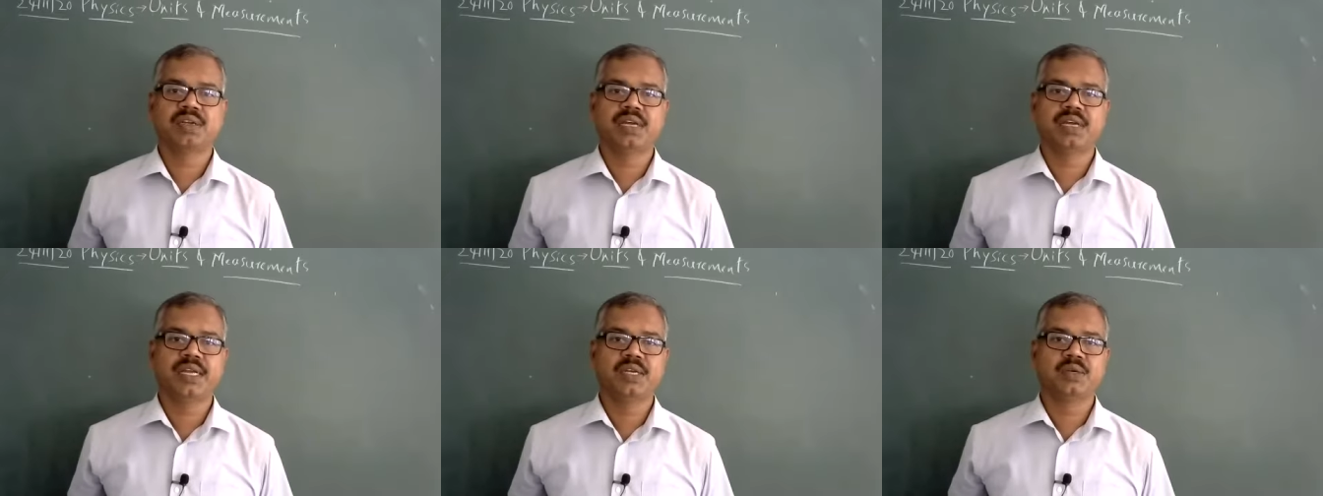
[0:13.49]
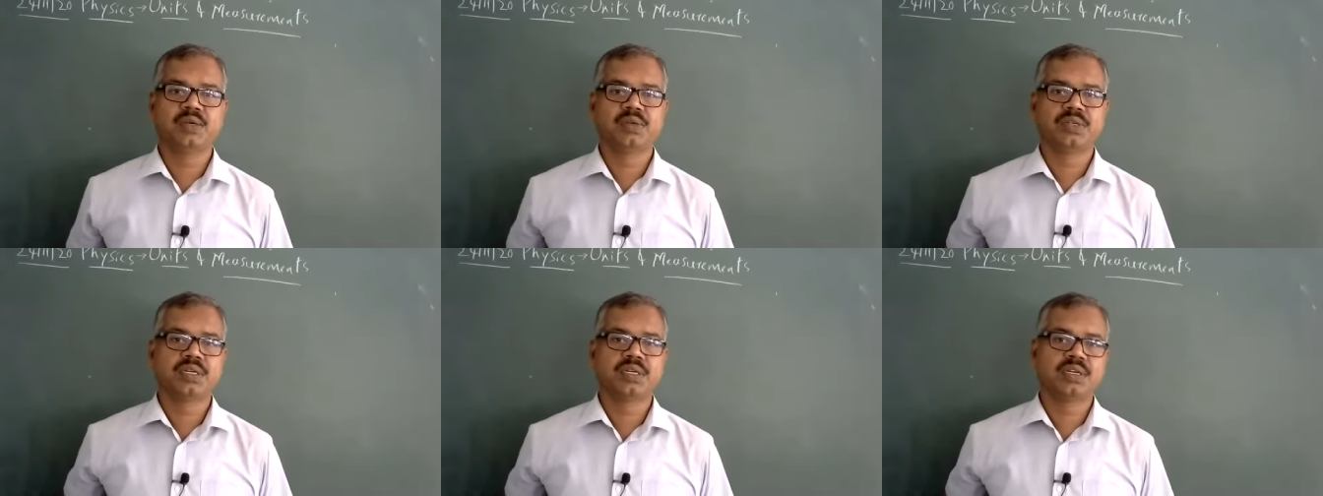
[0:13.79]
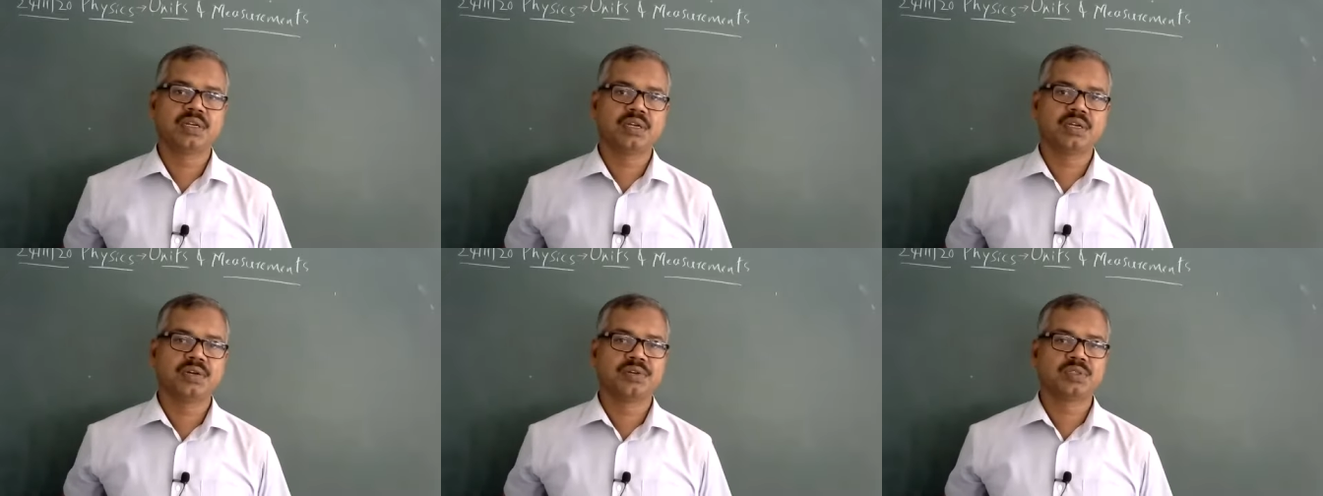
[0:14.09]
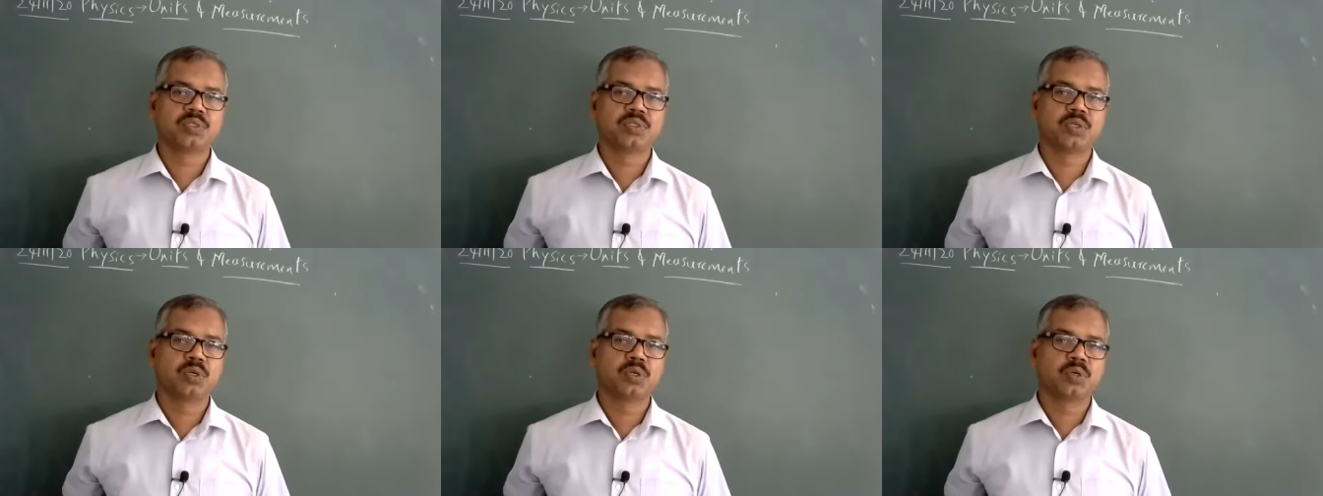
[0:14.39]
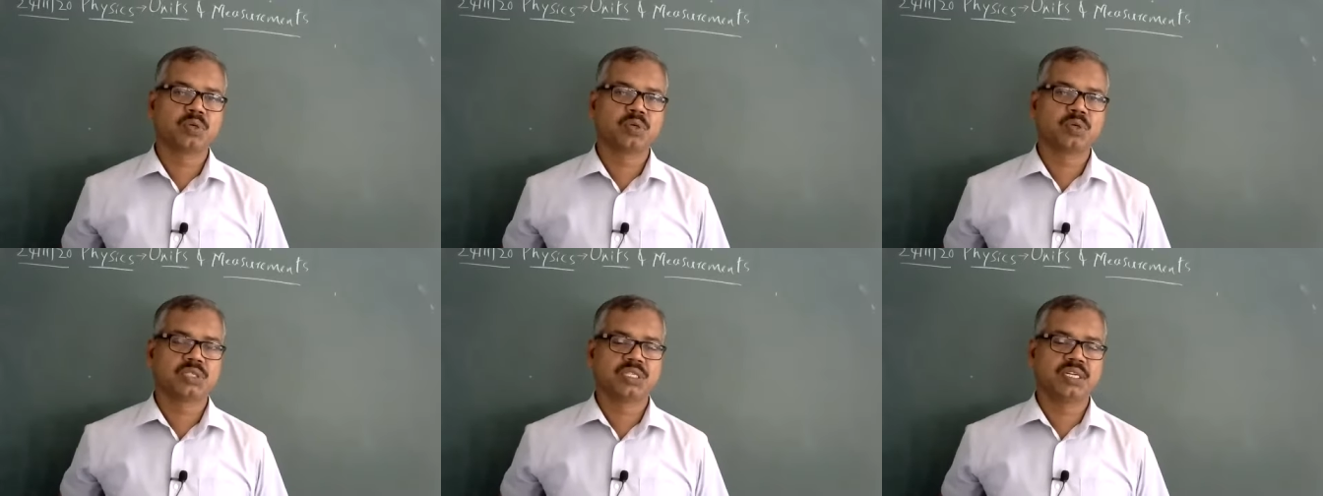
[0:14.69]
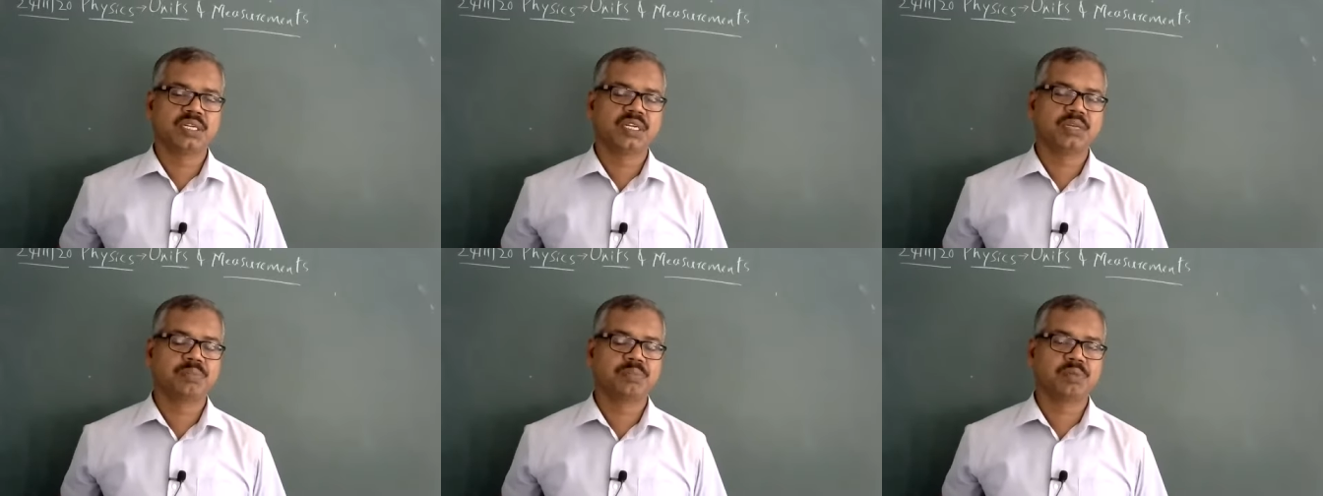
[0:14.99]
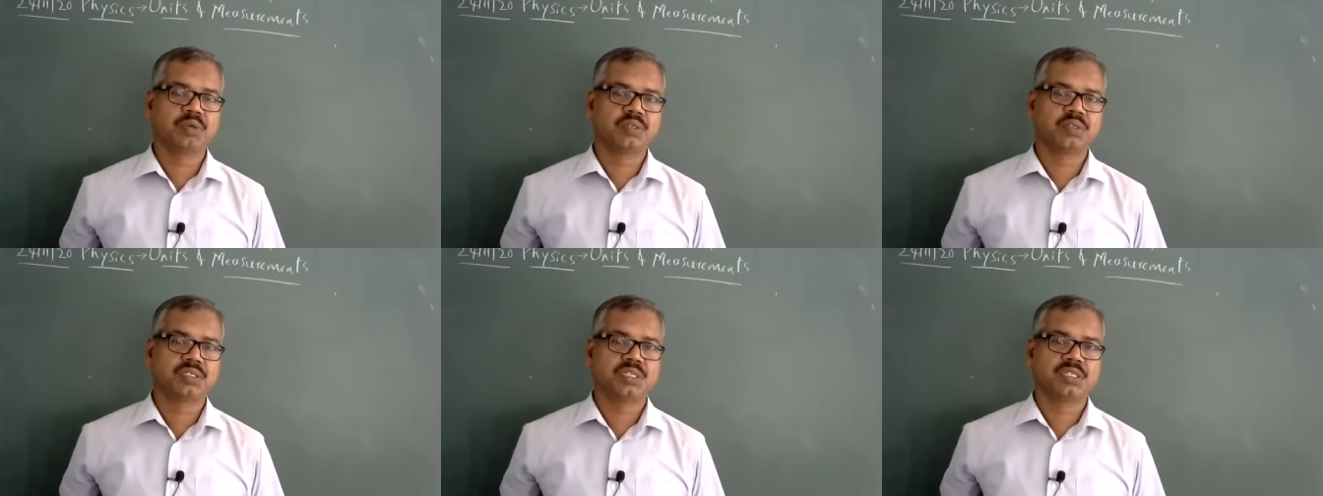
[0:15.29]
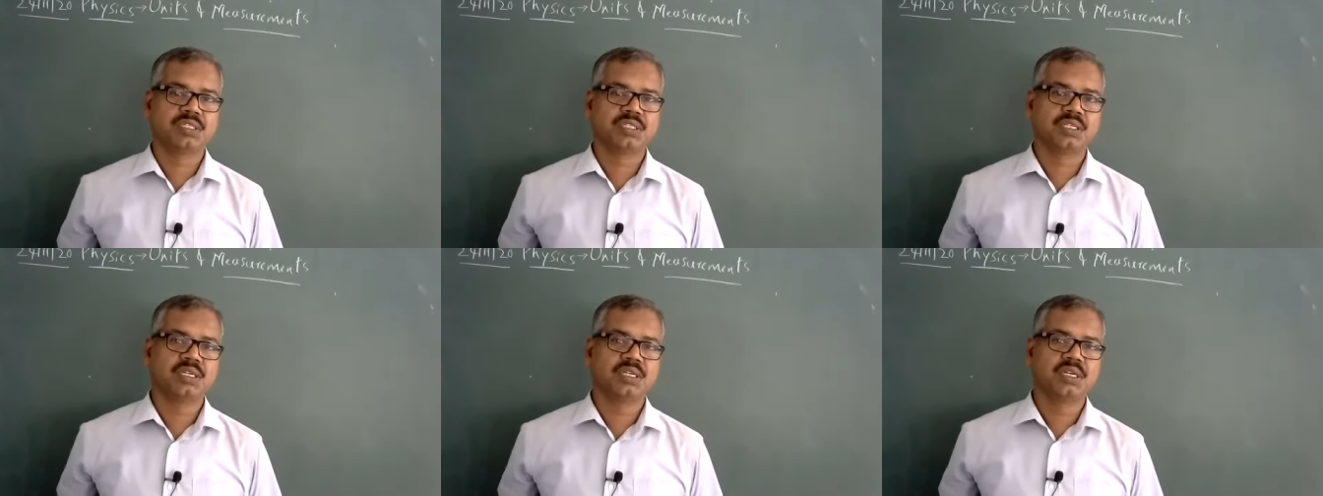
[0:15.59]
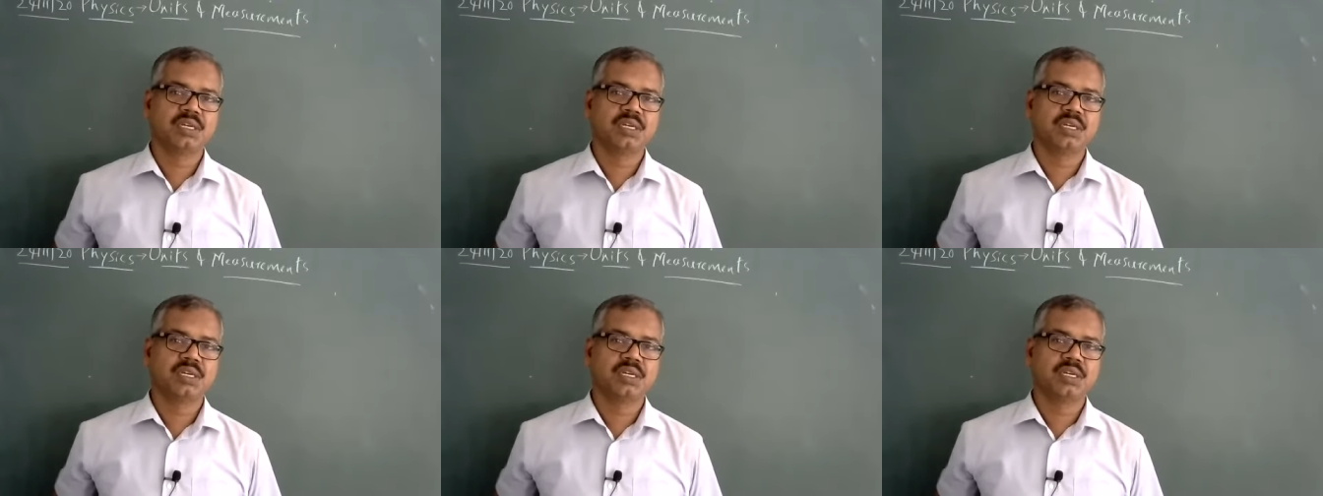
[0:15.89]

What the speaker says: I took a slow, steady process